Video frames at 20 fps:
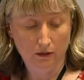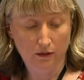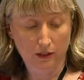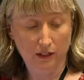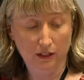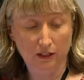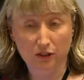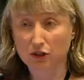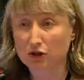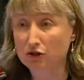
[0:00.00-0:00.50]

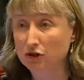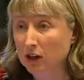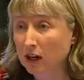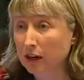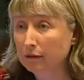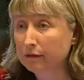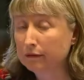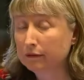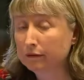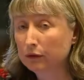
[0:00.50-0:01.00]
in its
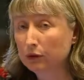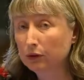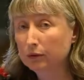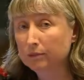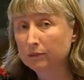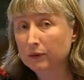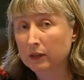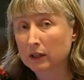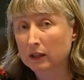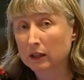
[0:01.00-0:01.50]
draft form,
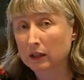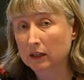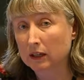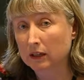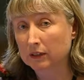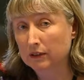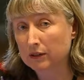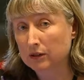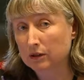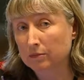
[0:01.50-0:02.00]
and
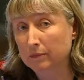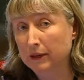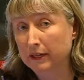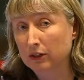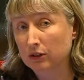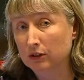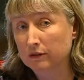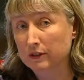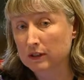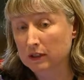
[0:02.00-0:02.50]
others who may
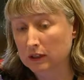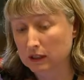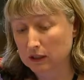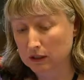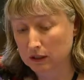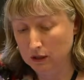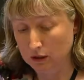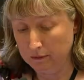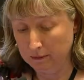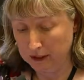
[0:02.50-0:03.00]
not have seen
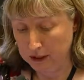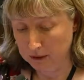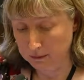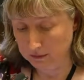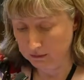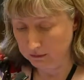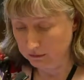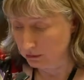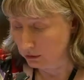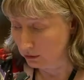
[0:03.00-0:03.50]
it so much
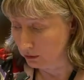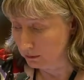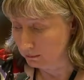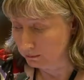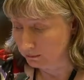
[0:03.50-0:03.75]
before.